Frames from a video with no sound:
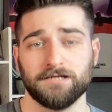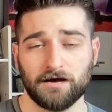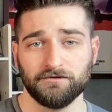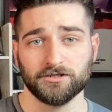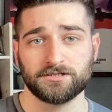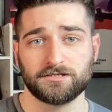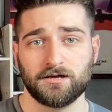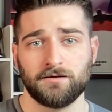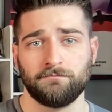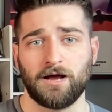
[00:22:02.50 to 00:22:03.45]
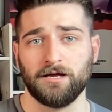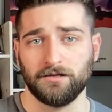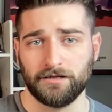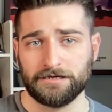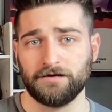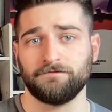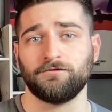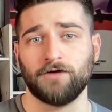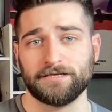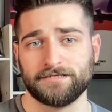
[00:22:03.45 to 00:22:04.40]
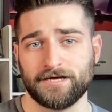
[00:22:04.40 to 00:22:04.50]
Novels by Elena
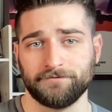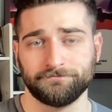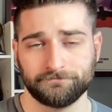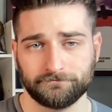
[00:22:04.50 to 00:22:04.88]
Ferrante.